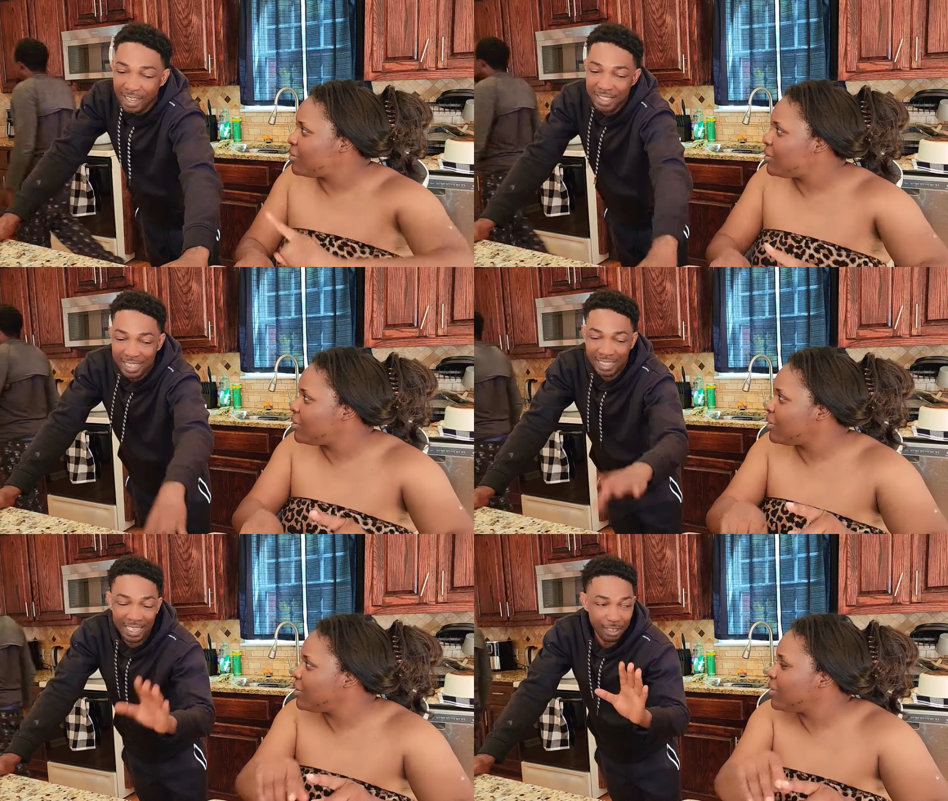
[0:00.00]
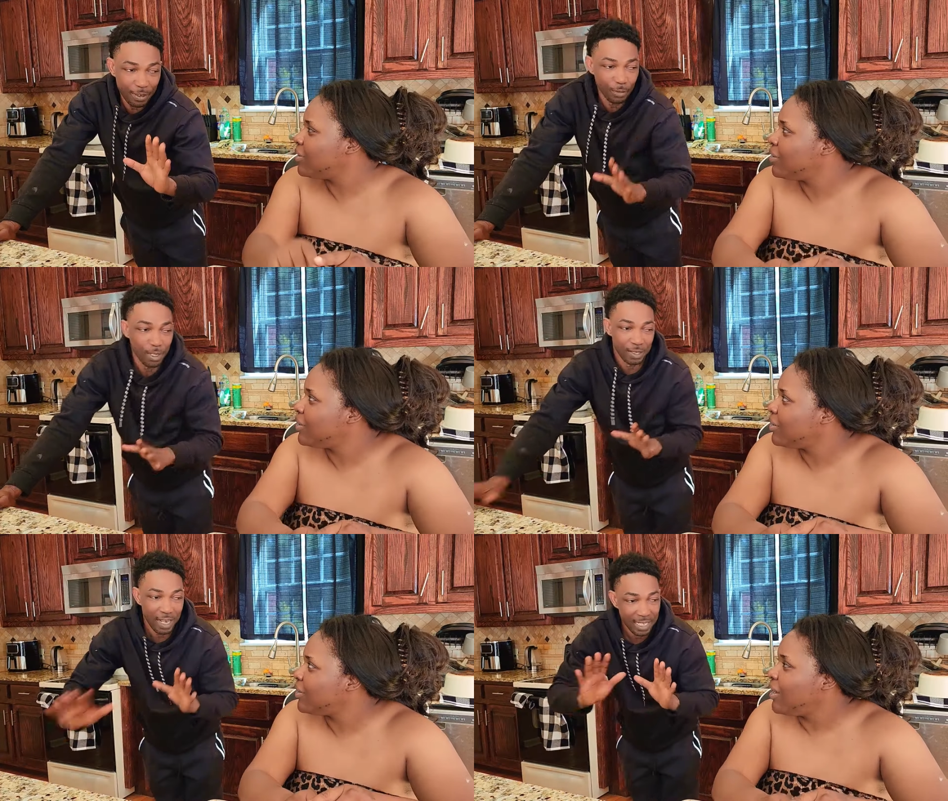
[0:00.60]
Speaker 1: said 10 different
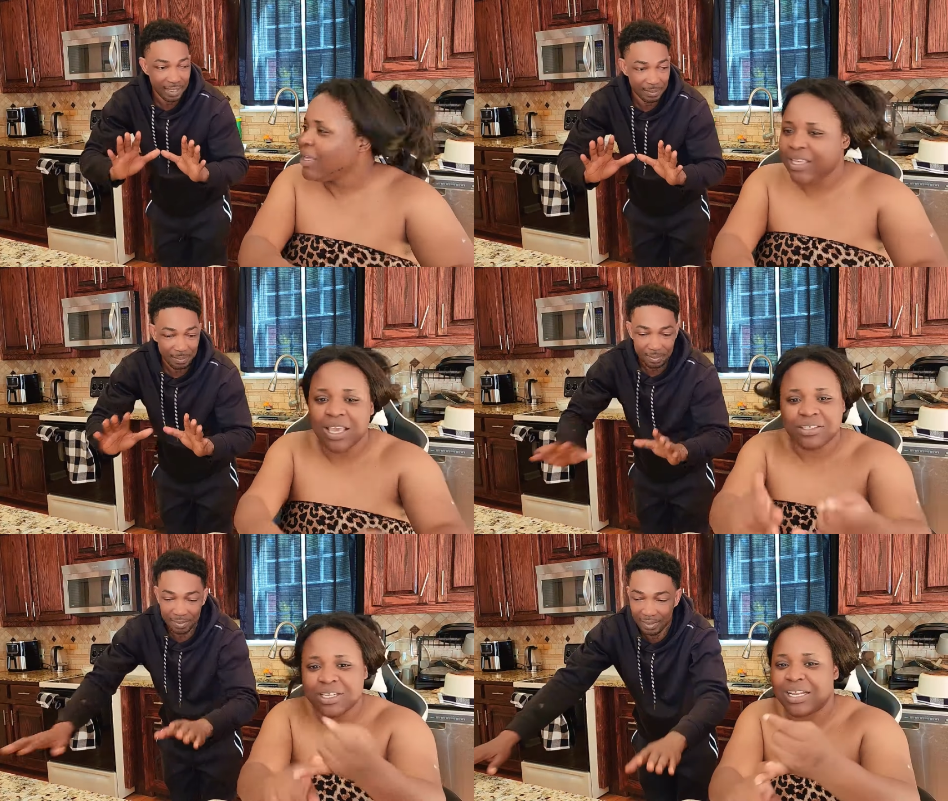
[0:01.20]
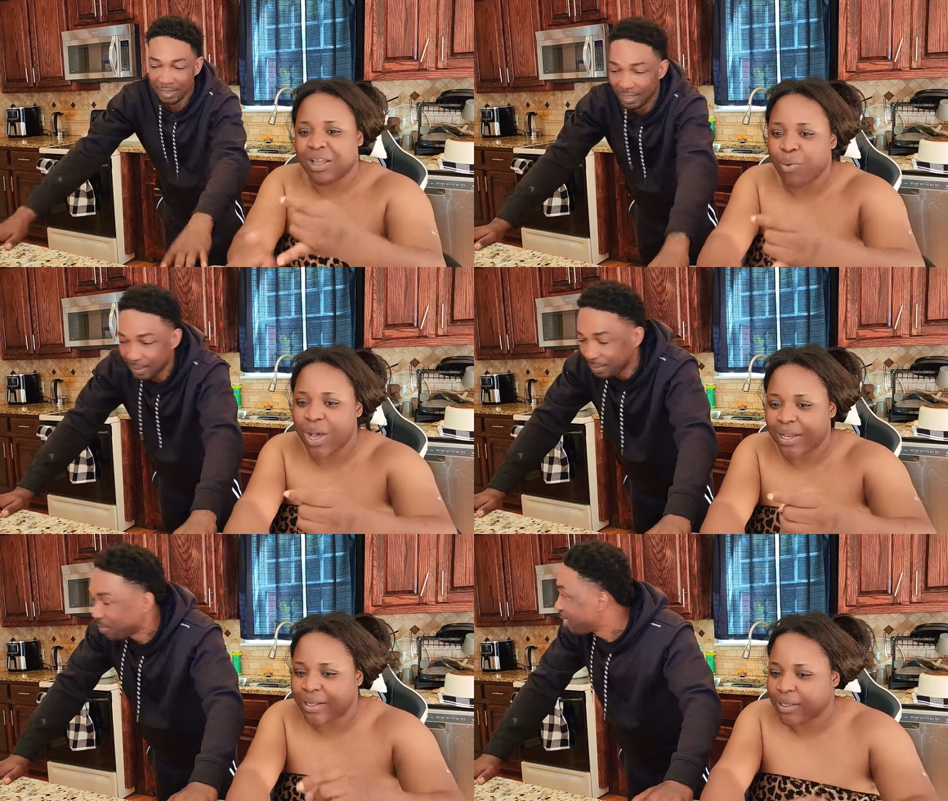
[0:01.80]
ways, right?
Speaker 2: Yes, so that
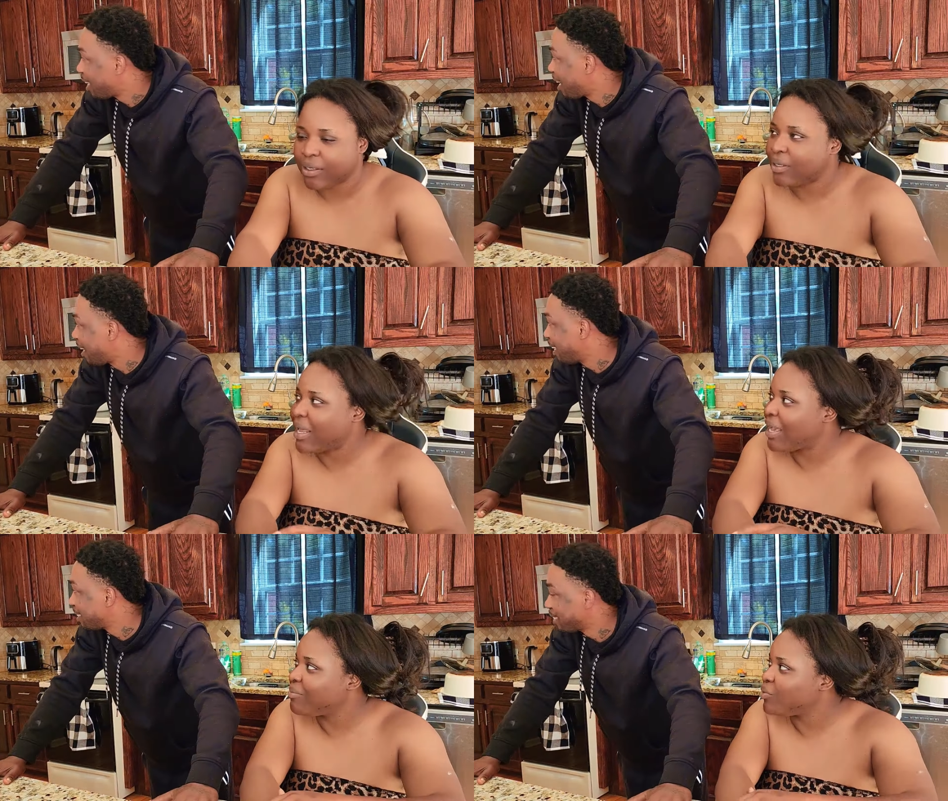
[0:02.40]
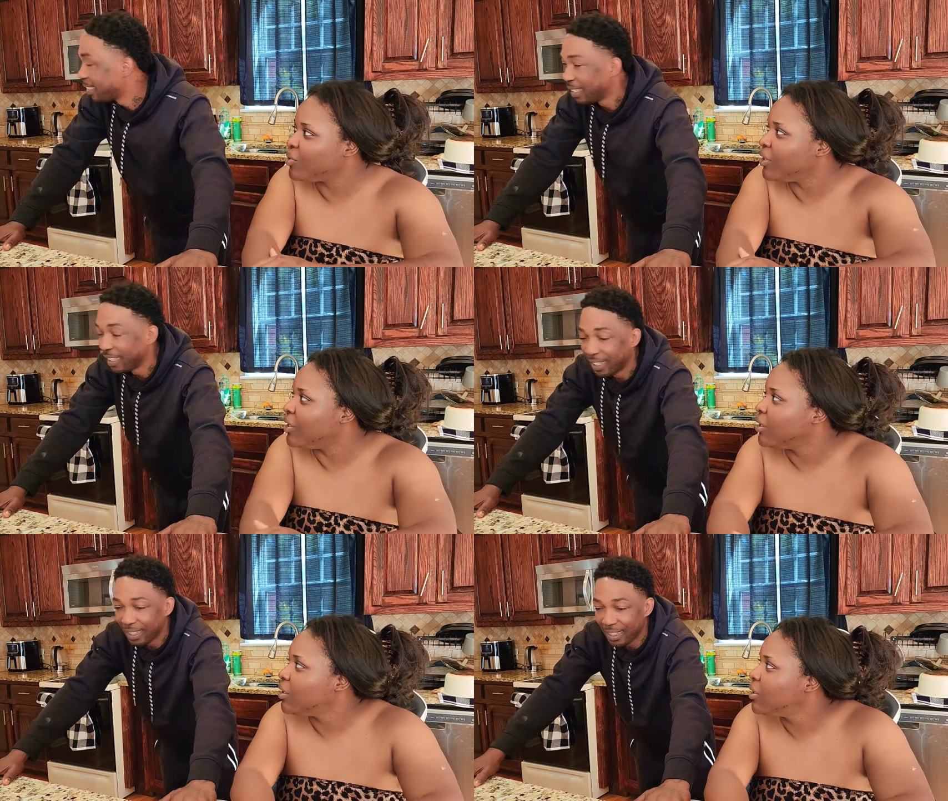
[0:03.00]
one. Nine
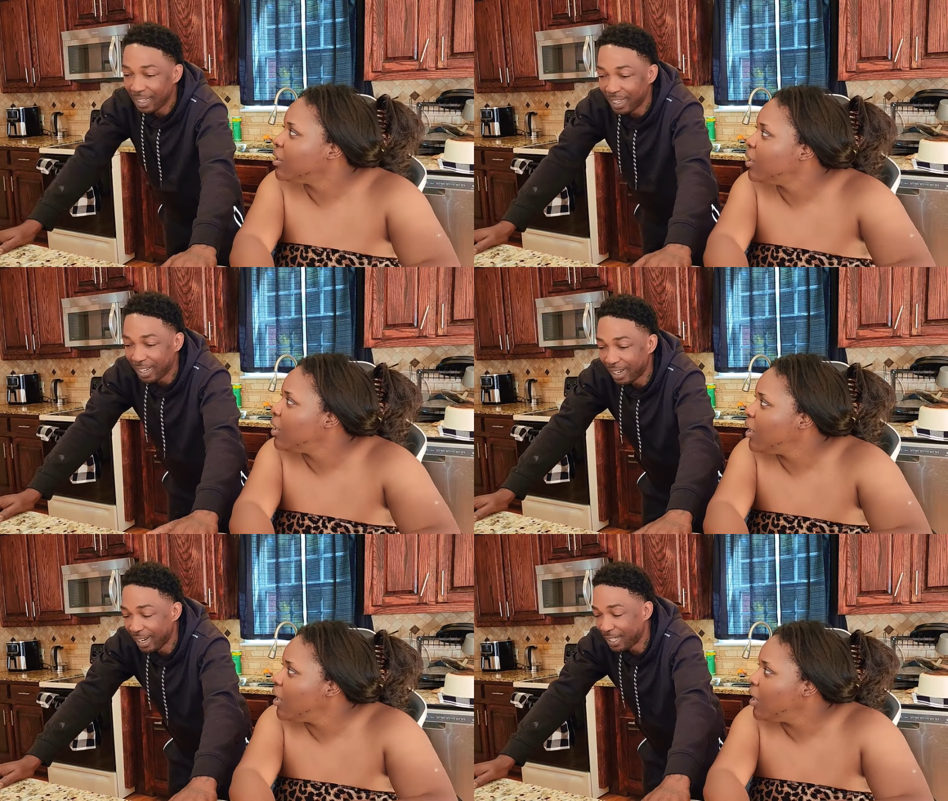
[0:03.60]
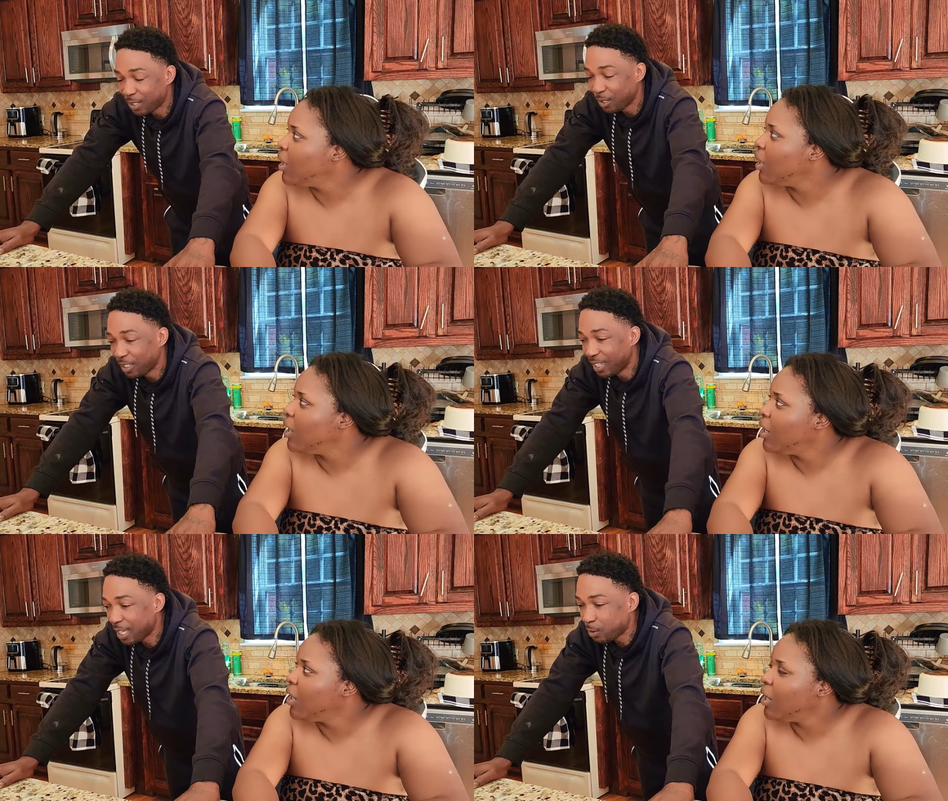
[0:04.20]
more.
Speaker 1: Alright, so
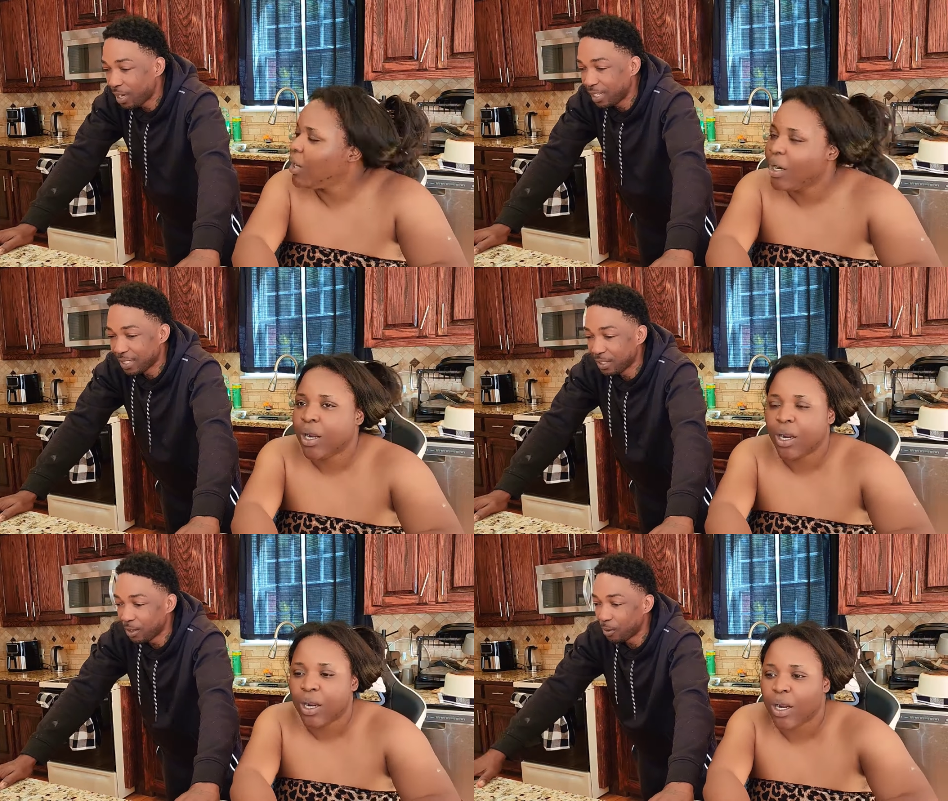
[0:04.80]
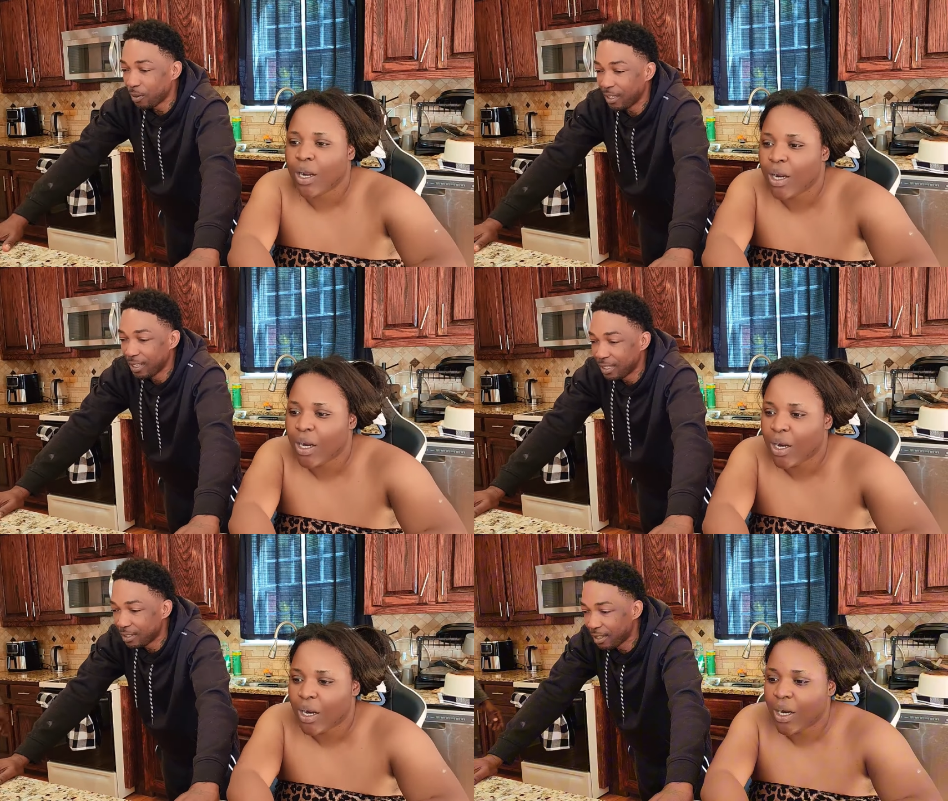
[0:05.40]
the next one is now
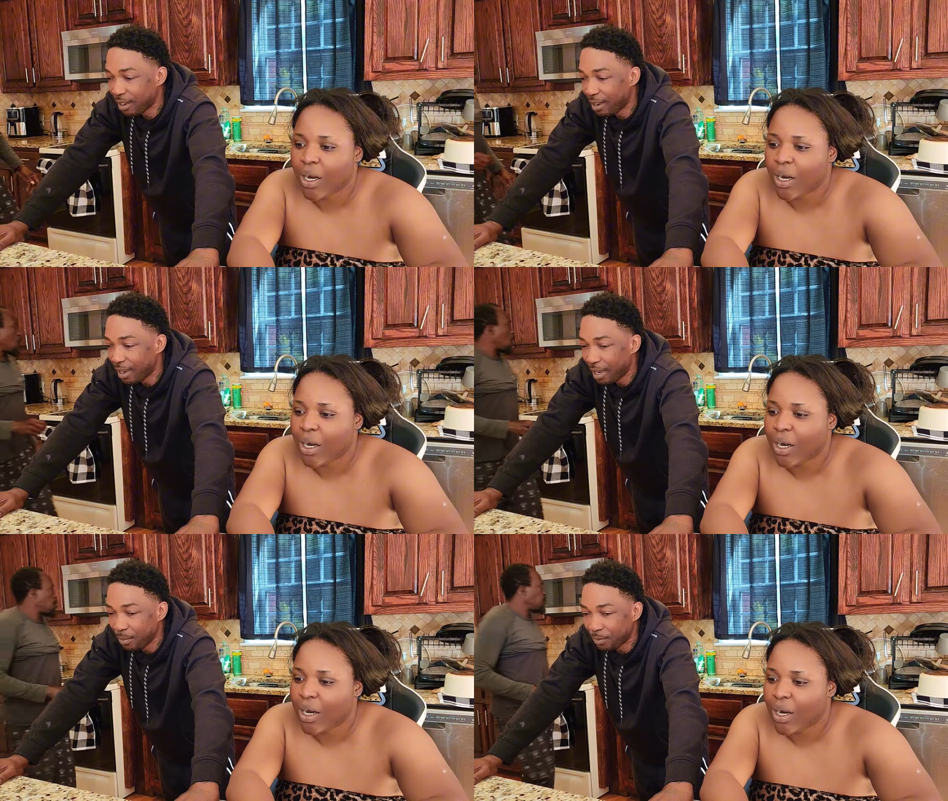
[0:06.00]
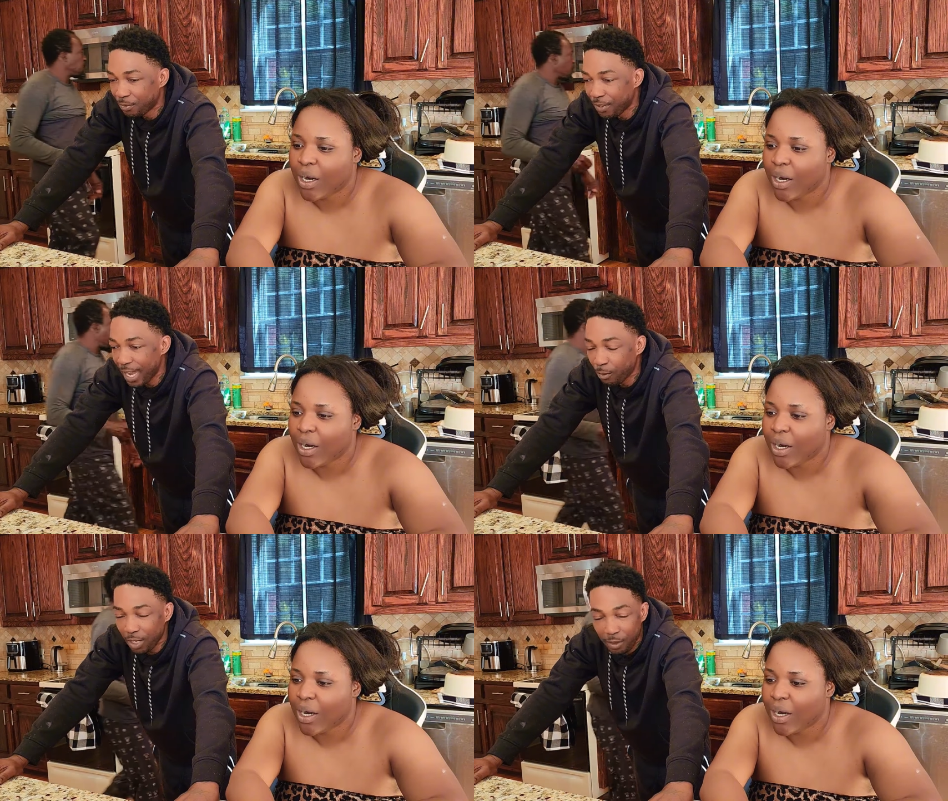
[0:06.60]
is um find one of